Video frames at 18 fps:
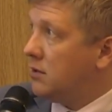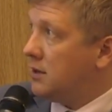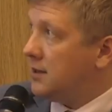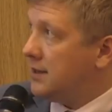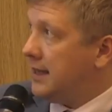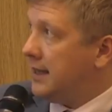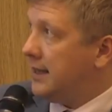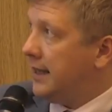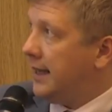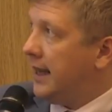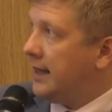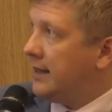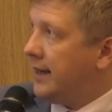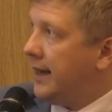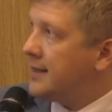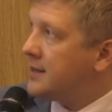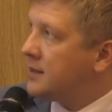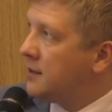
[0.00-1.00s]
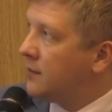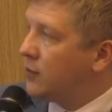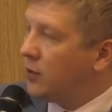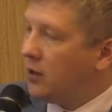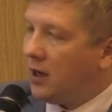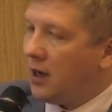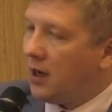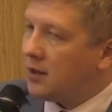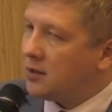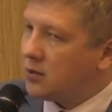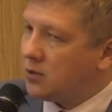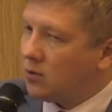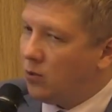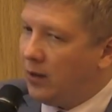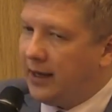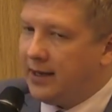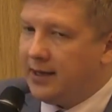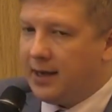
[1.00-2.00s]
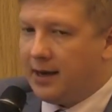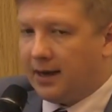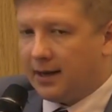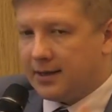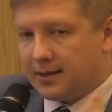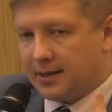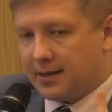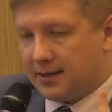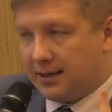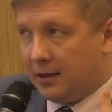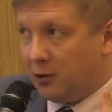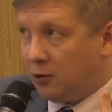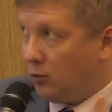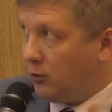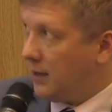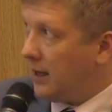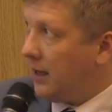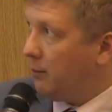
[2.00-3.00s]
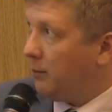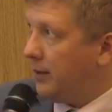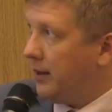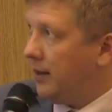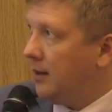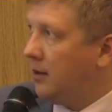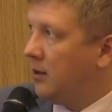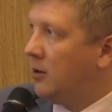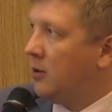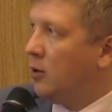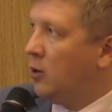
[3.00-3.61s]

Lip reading: then again, either Naftogaz or any other state-owned company